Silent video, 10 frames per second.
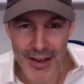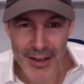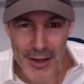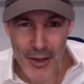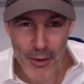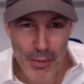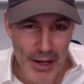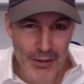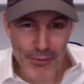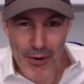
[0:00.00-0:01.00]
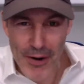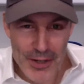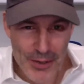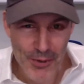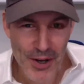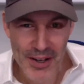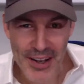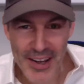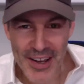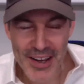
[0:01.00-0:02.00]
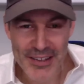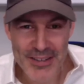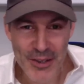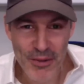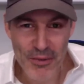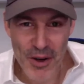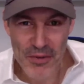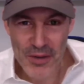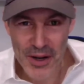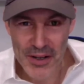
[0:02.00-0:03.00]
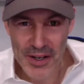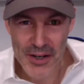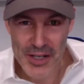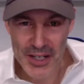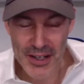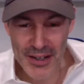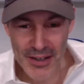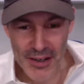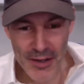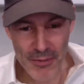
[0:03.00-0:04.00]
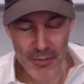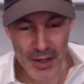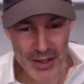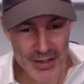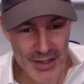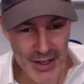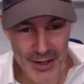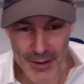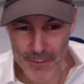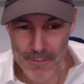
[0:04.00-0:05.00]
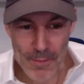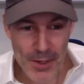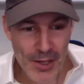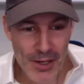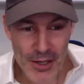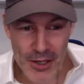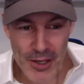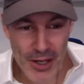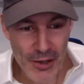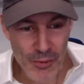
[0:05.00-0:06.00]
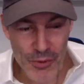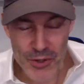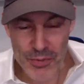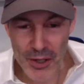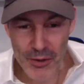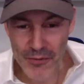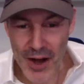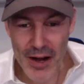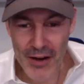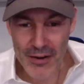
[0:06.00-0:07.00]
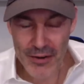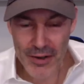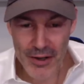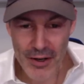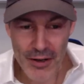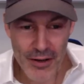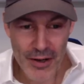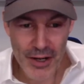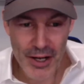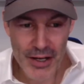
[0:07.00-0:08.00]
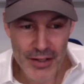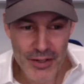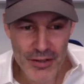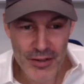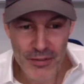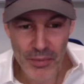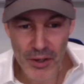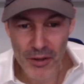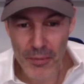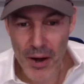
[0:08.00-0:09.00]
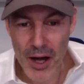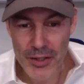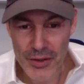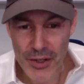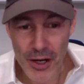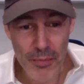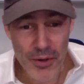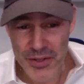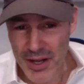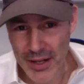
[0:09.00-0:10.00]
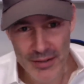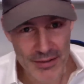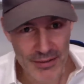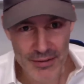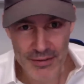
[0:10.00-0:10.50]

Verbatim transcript: you go back as far as you want, and it still revolves around energy. But um, we're just playing with fire here. And it's just this political posturing on both sides